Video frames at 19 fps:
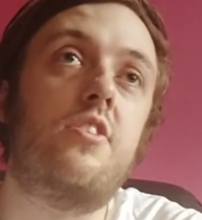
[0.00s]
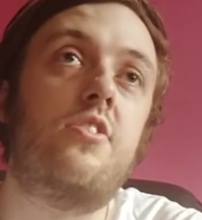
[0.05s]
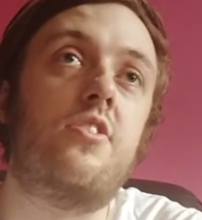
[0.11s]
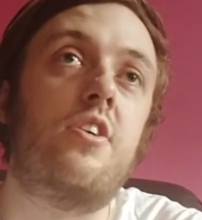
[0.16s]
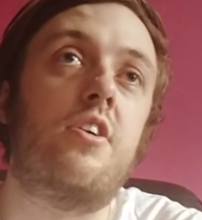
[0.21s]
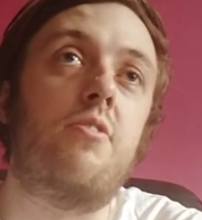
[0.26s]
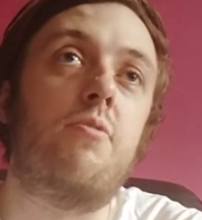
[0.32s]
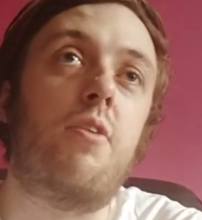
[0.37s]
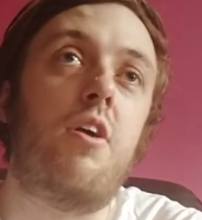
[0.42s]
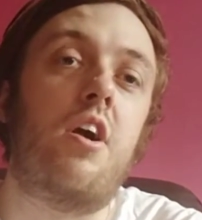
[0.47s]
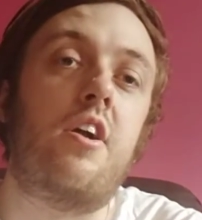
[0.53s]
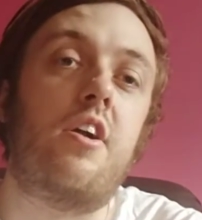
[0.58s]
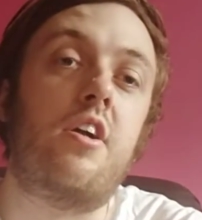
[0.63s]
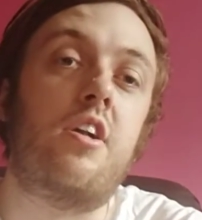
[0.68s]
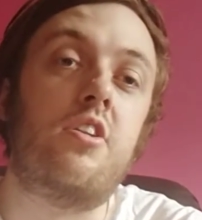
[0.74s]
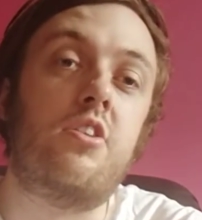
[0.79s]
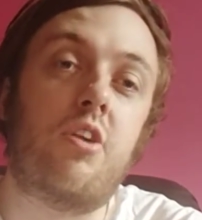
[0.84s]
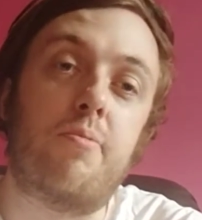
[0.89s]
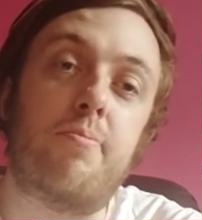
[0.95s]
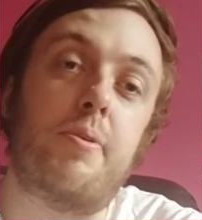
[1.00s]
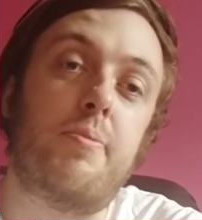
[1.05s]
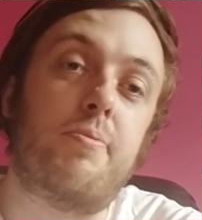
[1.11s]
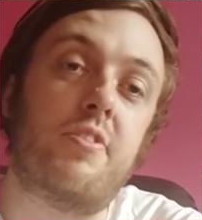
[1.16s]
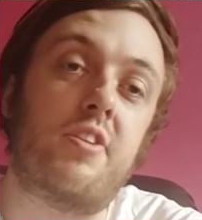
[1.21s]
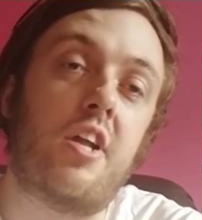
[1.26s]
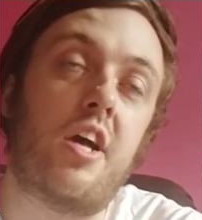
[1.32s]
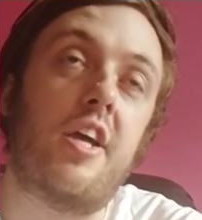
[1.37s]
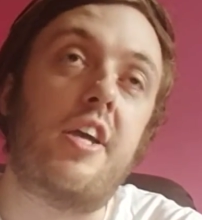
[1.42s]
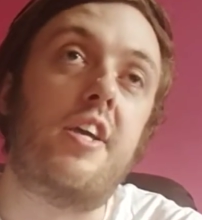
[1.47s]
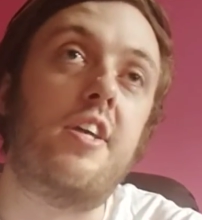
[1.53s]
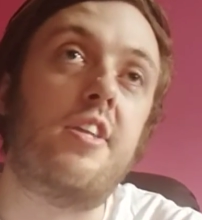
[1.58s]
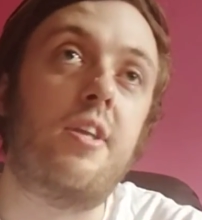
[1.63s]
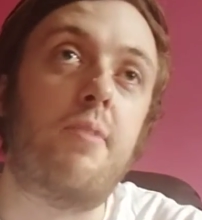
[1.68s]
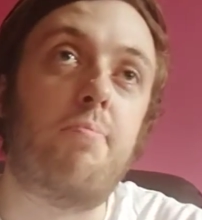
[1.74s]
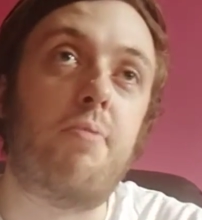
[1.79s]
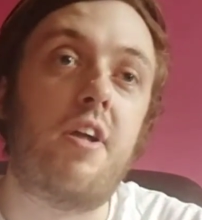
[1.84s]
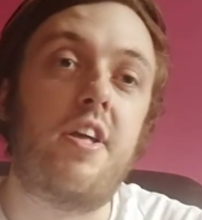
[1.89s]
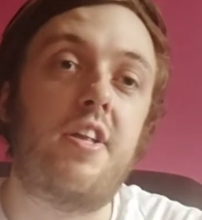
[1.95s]
So a lot of people like it.
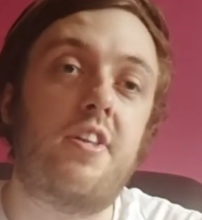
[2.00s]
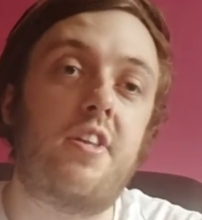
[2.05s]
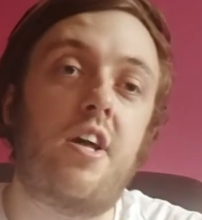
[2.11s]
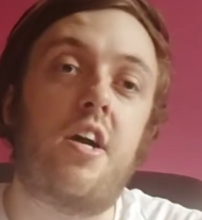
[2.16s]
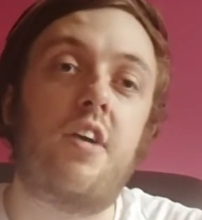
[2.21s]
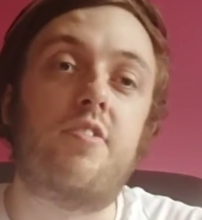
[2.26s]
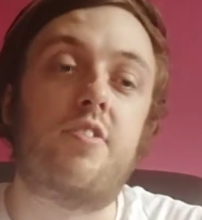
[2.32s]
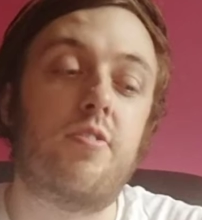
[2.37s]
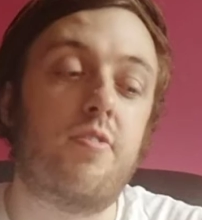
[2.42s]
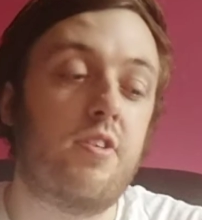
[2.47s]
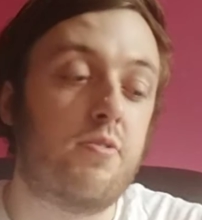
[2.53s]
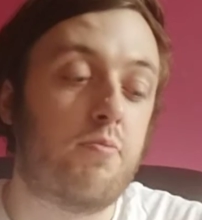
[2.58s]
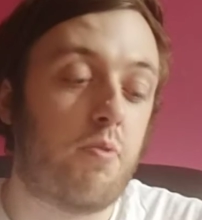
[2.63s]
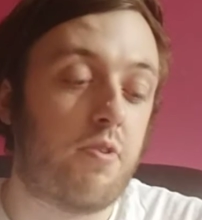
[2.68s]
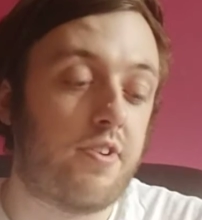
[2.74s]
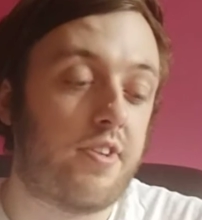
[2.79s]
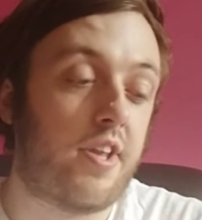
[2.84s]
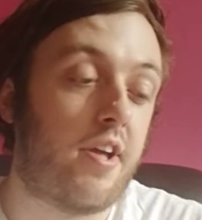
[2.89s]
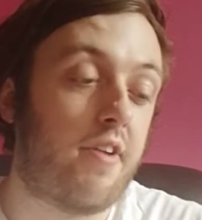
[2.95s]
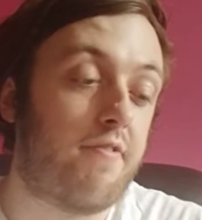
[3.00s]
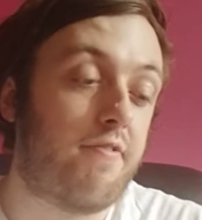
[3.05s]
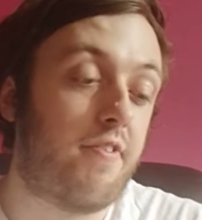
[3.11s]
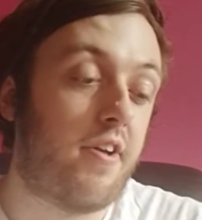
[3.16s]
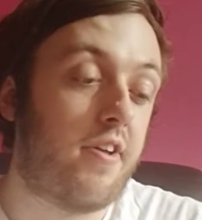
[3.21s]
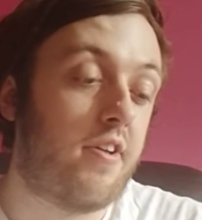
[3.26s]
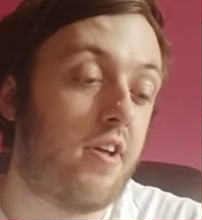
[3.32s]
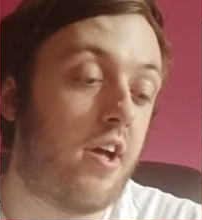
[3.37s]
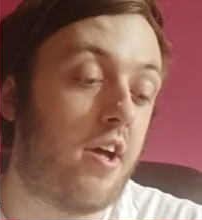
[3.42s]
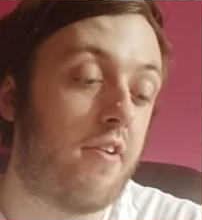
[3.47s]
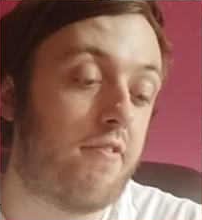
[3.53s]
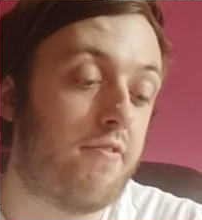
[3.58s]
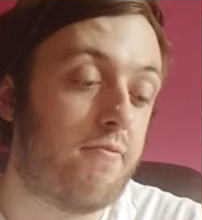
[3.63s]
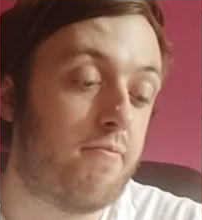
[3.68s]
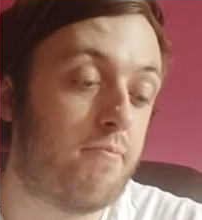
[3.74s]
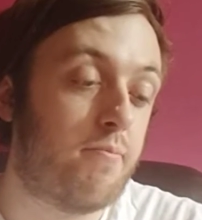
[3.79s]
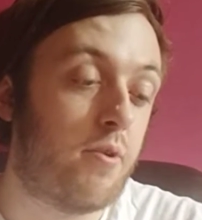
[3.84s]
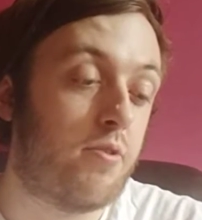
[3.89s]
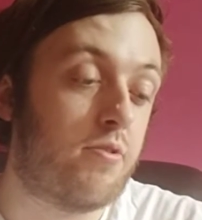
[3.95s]
They play it live, so it is one of their
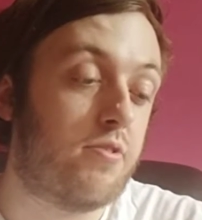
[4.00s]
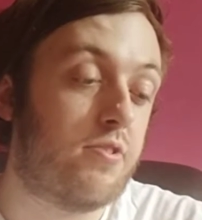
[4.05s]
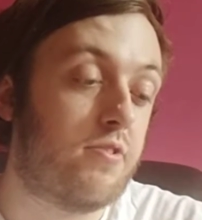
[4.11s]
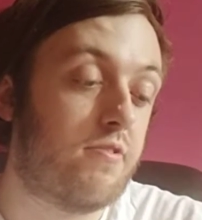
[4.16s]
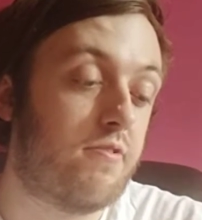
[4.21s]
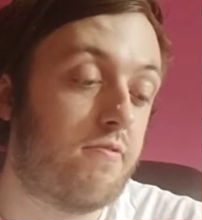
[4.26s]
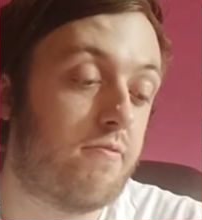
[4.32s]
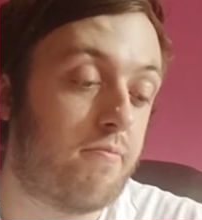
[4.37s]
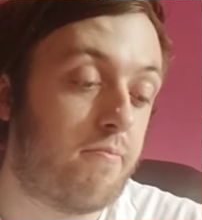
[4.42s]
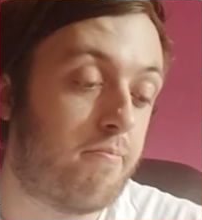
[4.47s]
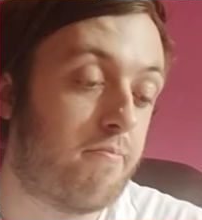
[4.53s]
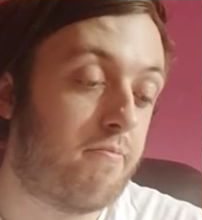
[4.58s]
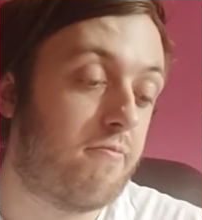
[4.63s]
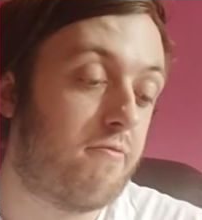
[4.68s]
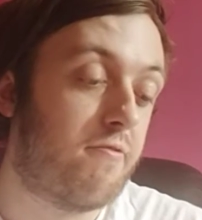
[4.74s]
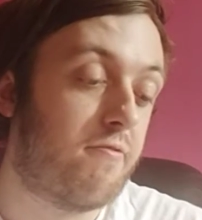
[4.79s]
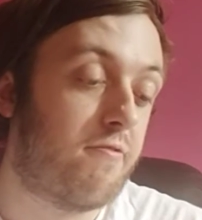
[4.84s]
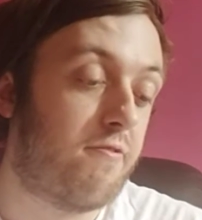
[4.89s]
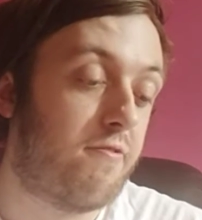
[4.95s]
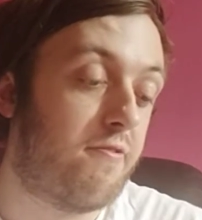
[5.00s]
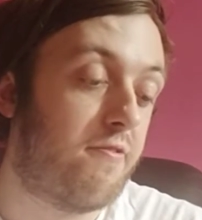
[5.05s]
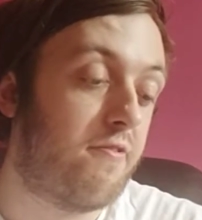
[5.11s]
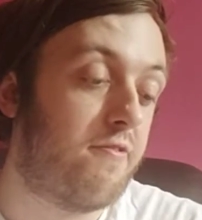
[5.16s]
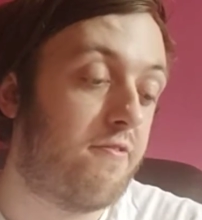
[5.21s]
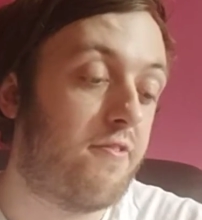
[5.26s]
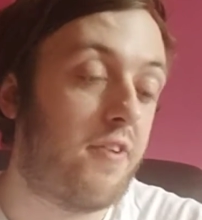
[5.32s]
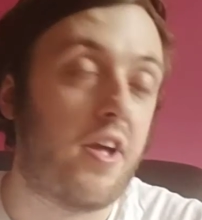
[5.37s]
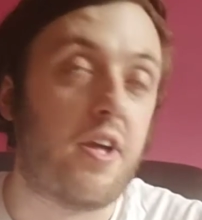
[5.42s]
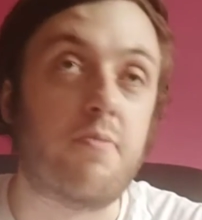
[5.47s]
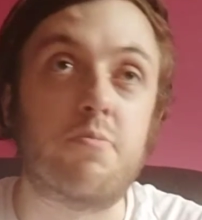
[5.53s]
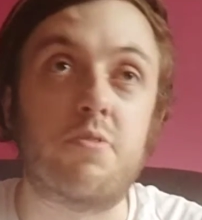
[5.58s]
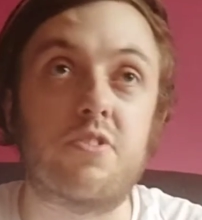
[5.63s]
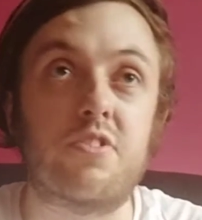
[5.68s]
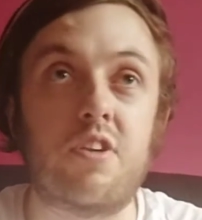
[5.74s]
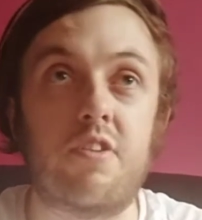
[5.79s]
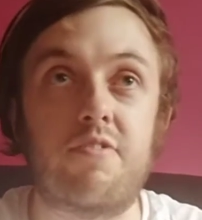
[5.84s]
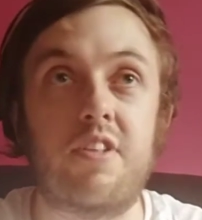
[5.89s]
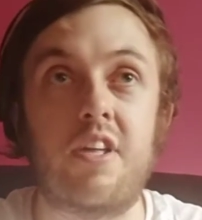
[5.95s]
most
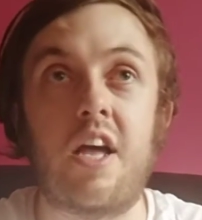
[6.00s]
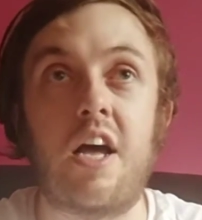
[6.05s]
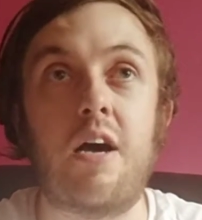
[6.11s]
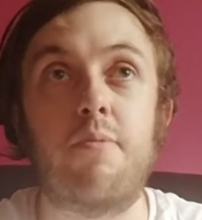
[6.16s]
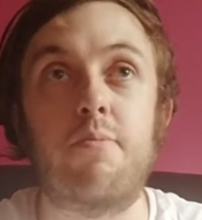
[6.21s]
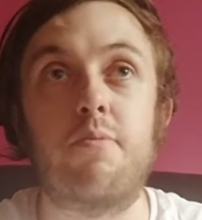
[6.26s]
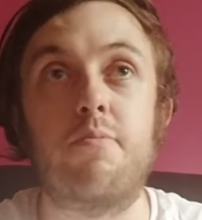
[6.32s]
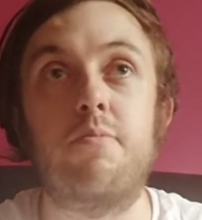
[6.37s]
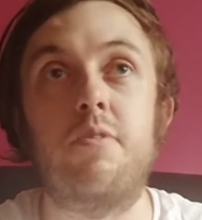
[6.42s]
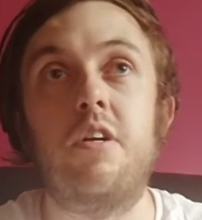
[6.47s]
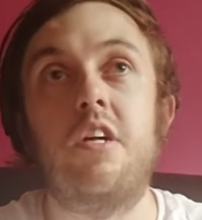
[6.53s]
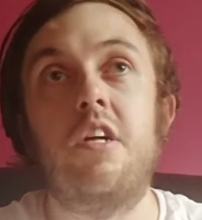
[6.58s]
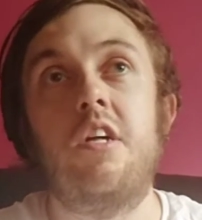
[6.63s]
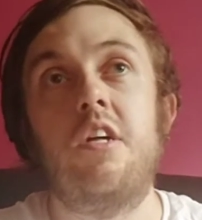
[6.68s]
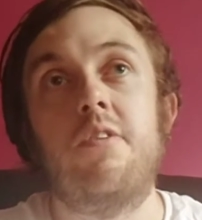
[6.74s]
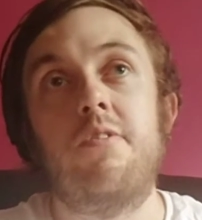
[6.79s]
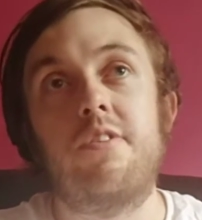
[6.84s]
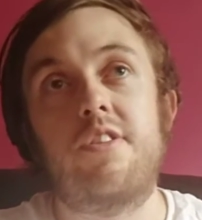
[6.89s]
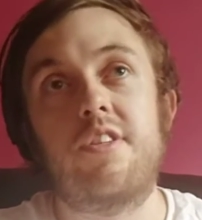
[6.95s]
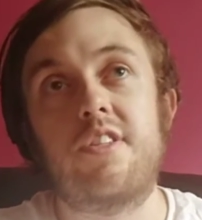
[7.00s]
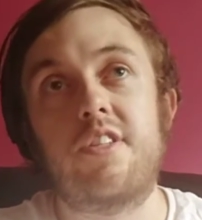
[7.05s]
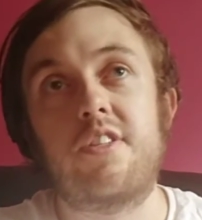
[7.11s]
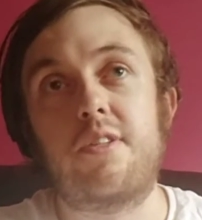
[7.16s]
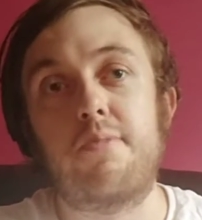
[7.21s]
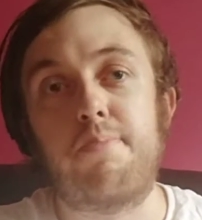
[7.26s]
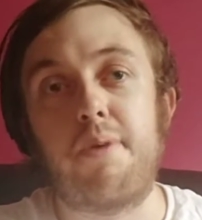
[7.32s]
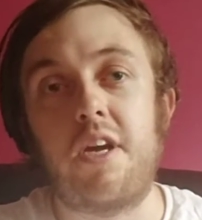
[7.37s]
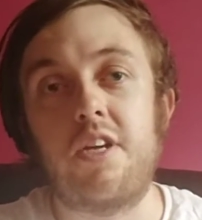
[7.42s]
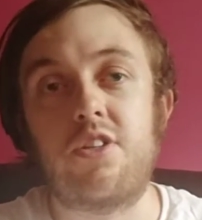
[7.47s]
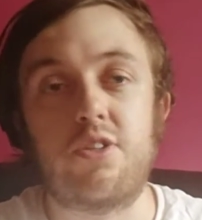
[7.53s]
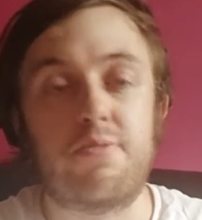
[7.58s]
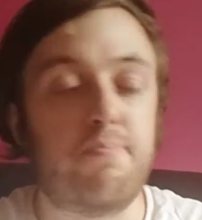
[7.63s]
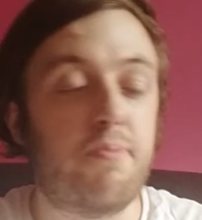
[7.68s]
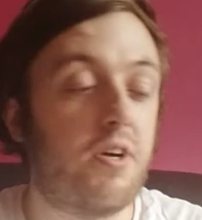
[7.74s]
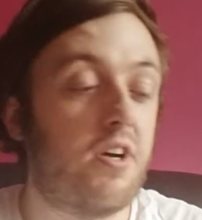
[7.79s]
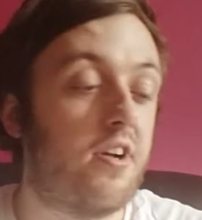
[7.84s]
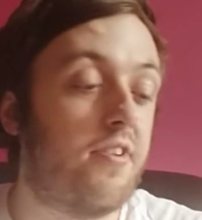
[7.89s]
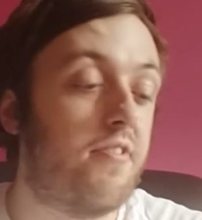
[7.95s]
famous off the album, which is As the Pages
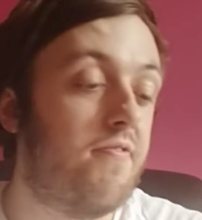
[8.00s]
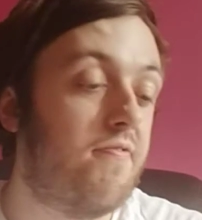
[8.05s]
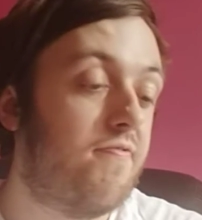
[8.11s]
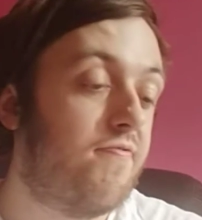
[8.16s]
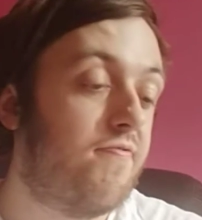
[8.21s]
Burn.